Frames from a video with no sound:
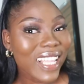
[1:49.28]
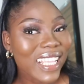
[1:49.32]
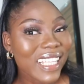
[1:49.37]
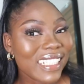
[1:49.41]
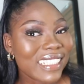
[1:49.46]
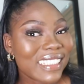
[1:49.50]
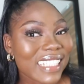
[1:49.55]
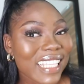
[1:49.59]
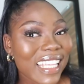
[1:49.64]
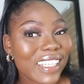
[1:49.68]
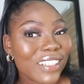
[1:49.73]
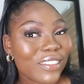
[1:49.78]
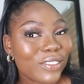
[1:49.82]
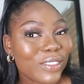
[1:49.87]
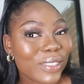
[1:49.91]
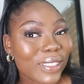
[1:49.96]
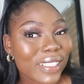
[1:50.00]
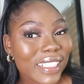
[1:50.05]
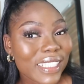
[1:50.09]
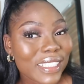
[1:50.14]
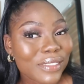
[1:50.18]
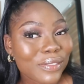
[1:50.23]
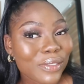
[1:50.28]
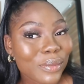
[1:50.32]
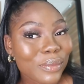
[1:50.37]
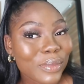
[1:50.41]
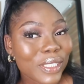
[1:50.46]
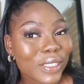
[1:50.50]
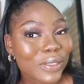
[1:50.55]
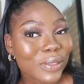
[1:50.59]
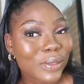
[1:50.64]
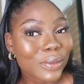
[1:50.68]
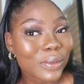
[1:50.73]
it's kind of too late for
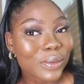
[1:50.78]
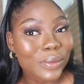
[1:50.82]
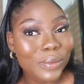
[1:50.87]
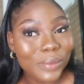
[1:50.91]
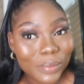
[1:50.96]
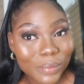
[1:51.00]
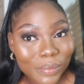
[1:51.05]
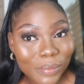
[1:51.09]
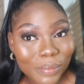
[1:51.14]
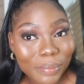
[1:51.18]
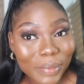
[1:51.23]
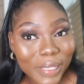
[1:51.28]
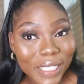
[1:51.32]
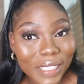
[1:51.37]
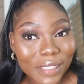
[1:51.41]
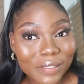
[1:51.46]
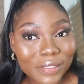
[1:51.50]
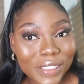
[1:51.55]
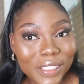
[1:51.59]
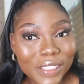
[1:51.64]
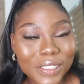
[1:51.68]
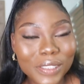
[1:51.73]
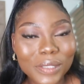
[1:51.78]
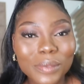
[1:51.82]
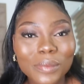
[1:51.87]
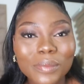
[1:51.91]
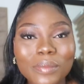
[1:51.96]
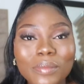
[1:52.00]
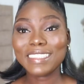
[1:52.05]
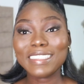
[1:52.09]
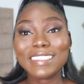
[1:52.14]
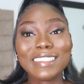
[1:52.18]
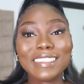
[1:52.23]
me to make a video.
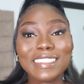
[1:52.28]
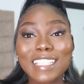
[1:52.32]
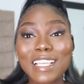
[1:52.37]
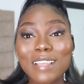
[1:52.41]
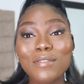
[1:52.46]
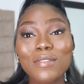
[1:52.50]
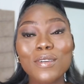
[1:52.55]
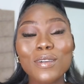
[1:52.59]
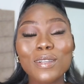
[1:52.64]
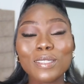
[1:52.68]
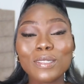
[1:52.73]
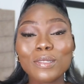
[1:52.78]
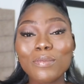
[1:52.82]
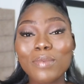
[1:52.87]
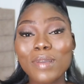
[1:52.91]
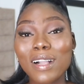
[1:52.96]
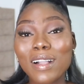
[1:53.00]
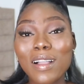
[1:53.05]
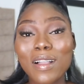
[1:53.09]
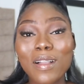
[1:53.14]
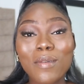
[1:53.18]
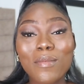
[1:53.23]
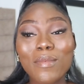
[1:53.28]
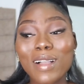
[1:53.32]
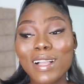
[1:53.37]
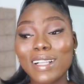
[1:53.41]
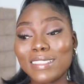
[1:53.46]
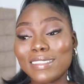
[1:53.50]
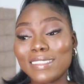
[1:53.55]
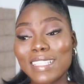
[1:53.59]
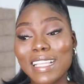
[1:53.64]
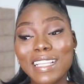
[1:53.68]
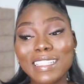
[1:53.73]
This is time for us to pack our
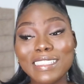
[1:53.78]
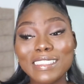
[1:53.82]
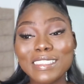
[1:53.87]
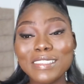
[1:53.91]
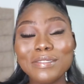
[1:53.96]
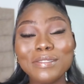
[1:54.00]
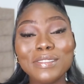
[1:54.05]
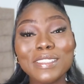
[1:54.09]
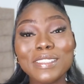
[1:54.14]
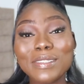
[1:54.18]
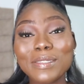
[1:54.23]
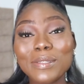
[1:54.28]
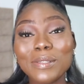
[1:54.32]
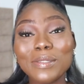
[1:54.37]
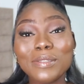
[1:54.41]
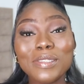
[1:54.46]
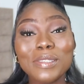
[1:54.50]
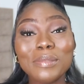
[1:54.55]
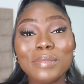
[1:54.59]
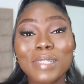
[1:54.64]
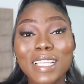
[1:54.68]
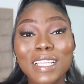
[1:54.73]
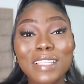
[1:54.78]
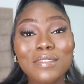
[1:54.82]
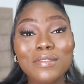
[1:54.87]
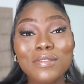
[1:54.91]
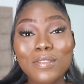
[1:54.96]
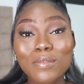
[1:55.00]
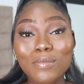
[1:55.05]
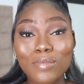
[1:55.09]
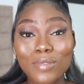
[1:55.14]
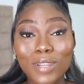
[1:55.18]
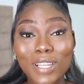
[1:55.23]
bags and leave this country behind
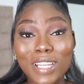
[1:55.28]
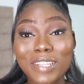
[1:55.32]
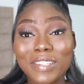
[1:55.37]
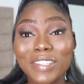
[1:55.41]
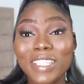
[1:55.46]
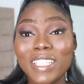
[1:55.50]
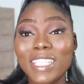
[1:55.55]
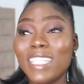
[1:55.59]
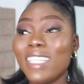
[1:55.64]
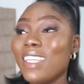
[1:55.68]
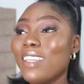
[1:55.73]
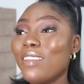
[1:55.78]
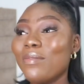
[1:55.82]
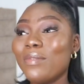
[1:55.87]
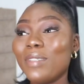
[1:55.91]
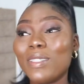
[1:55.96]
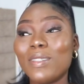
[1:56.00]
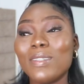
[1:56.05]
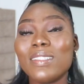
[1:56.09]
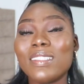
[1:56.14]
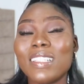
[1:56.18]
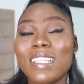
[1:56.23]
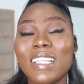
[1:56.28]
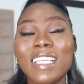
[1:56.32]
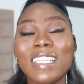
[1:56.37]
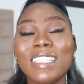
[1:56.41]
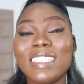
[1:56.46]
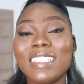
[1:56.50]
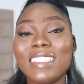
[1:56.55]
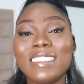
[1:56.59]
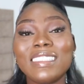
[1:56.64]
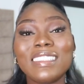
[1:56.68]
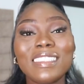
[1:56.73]
for Buhari because
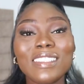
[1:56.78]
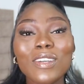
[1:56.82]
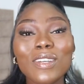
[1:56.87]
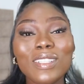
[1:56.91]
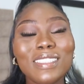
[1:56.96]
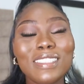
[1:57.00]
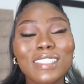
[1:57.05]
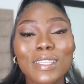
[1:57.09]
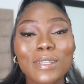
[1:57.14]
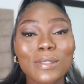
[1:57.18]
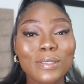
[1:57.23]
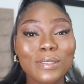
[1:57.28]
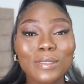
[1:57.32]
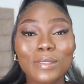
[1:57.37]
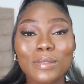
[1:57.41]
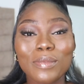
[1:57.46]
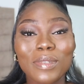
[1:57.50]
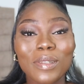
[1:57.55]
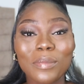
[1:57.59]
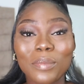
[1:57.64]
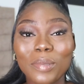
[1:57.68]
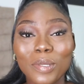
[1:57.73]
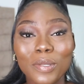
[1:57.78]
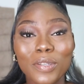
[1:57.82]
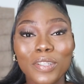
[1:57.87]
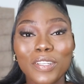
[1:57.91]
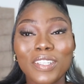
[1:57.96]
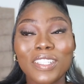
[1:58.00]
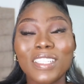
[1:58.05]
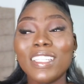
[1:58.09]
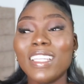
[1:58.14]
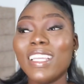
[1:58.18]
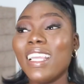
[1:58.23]
like it's odd girl summer
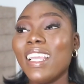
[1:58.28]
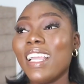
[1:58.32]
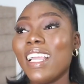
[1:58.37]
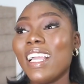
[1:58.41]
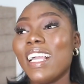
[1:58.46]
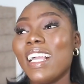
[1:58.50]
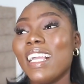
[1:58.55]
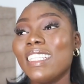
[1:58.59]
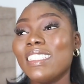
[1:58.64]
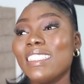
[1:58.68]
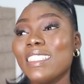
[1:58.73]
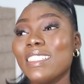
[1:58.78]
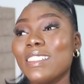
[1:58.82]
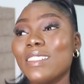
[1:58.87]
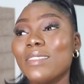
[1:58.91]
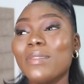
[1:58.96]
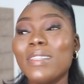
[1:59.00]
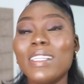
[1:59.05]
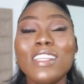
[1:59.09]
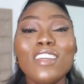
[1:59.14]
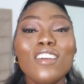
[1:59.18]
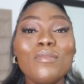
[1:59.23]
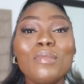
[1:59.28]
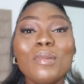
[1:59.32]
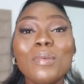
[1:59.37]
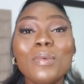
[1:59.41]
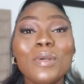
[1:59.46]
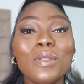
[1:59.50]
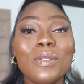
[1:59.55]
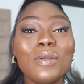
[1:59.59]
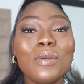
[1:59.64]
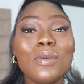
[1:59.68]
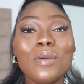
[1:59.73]
period and um, a lot of
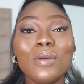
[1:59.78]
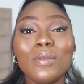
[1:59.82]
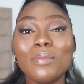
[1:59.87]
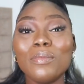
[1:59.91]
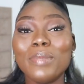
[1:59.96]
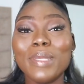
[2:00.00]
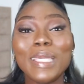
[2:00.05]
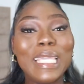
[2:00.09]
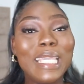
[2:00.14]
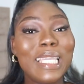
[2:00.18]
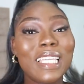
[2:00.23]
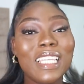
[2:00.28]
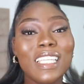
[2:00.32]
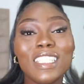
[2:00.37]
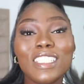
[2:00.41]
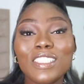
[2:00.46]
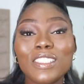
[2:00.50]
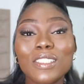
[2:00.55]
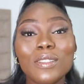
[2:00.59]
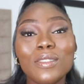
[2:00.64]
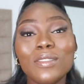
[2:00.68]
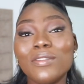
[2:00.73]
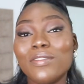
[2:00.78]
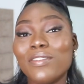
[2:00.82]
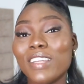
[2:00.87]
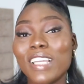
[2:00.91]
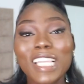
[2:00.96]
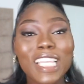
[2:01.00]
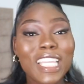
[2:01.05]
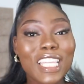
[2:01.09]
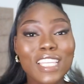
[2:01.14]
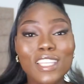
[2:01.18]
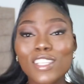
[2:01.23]
people want to go on vacation,
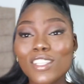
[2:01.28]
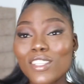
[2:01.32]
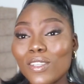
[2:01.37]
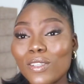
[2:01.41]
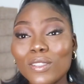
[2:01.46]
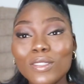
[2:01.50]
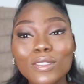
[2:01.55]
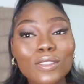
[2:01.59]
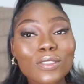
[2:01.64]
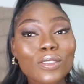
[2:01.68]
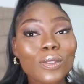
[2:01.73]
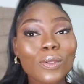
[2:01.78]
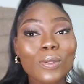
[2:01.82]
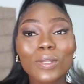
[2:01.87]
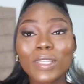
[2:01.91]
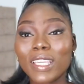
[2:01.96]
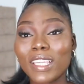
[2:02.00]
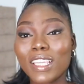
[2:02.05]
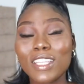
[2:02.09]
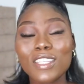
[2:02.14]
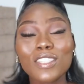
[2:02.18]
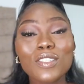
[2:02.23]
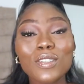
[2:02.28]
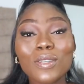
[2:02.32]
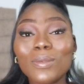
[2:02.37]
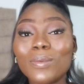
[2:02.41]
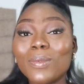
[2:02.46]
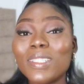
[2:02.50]
vacation, solocation,